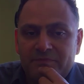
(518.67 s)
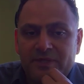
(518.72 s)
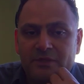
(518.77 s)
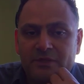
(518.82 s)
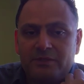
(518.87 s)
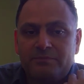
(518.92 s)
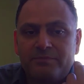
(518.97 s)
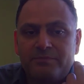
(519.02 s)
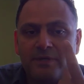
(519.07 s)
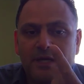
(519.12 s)
Now
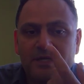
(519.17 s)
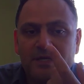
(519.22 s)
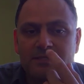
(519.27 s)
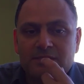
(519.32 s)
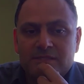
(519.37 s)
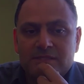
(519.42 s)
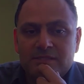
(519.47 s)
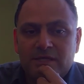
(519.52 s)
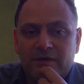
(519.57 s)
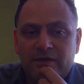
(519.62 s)
the
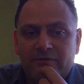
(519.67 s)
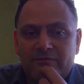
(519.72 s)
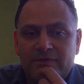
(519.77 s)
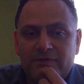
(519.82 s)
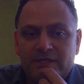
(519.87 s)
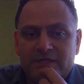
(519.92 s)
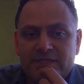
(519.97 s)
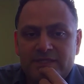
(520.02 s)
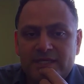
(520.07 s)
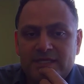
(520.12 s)
price of
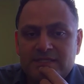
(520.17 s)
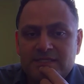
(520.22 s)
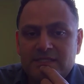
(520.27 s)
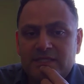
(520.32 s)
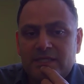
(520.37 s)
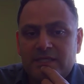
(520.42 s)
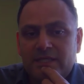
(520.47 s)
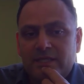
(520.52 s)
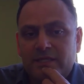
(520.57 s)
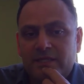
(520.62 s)
the desk
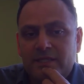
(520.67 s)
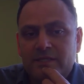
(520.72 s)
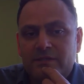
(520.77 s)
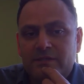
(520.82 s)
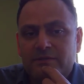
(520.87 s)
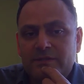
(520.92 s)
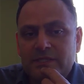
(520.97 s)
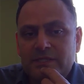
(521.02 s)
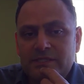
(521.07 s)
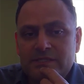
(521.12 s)

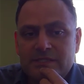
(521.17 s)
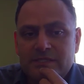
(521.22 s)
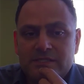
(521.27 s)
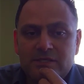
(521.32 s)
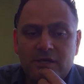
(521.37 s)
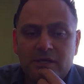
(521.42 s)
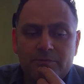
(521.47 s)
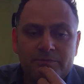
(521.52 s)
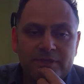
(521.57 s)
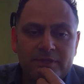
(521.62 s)
increases
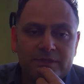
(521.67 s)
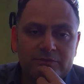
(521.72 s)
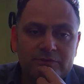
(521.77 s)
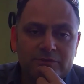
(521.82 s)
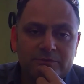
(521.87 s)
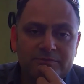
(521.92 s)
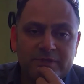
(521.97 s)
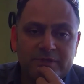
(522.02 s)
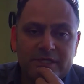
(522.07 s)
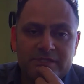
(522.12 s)
compared to
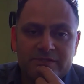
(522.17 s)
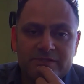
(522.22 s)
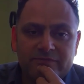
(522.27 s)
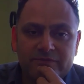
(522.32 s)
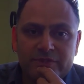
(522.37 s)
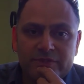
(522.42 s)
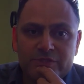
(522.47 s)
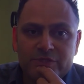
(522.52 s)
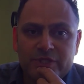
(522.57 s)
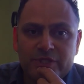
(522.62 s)
the price of
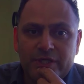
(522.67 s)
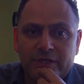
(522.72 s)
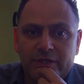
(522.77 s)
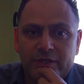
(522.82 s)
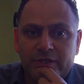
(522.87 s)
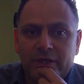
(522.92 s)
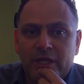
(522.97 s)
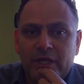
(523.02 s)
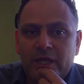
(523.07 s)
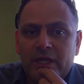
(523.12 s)
the
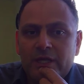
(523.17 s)
chair.